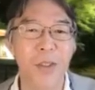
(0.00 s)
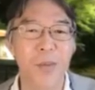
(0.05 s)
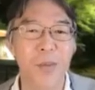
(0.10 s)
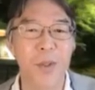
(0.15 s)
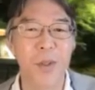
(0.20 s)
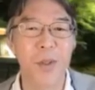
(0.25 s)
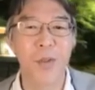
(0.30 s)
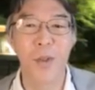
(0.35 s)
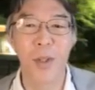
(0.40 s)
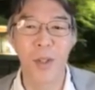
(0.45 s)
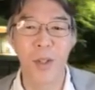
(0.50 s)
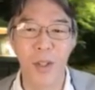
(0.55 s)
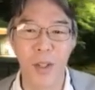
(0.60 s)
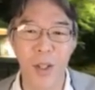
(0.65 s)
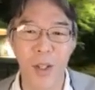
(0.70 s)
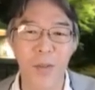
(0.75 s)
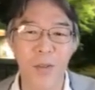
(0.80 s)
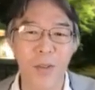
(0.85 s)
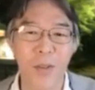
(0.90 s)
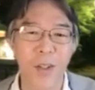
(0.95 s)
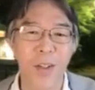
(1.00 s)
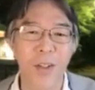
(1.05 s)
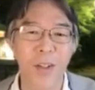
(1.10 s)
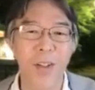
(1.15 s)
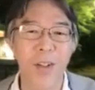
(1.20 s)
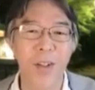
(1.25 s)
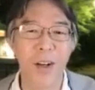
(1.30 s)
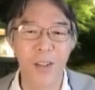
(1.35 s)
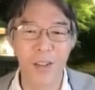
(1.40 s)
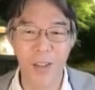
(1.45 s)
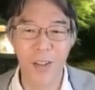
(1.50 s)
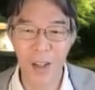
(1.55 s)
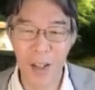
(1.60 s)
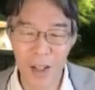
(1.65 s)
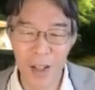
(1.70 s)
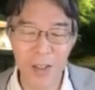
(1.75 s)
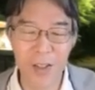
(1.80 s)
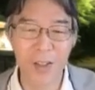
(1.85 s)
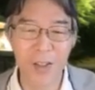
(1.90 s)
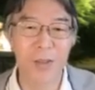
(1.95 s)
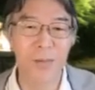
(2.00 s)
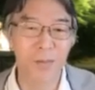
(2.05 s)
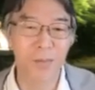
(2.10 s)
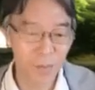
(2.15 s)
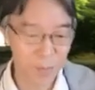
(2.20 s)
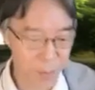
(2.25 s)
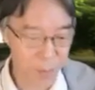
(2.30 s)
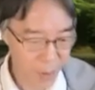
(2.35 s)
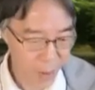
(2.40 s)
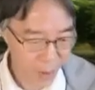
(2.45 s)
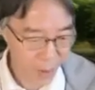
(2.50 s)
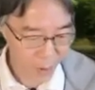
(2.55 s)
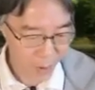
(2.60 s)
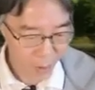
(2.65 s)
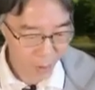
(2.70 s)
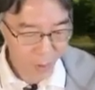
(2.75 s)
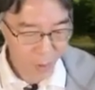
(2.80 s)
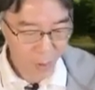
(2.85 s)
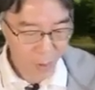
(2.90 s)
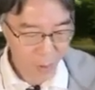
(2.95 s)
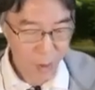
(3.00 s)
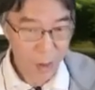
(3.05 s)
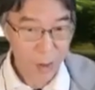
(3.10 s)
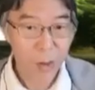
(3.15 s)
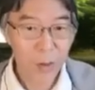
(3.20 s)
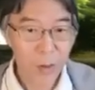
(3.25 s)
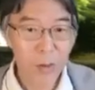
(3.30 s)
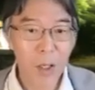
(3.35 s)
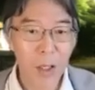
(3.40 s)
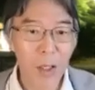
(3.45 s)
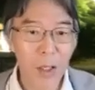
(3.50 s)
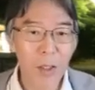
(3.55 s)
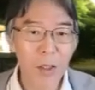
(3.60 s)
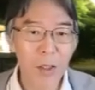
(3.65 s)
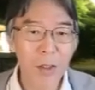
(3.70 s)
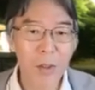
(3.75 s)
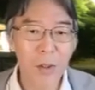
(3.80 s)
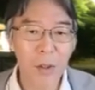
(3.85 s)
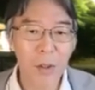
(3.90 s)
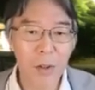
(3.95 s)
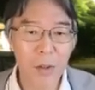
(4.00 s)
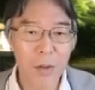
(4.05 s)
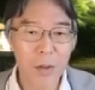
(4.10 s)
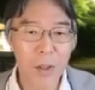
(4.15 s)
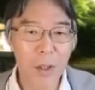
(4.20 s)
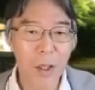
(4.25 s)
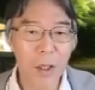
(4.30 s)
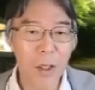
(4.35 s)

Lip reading: between even and odd S. Okay, so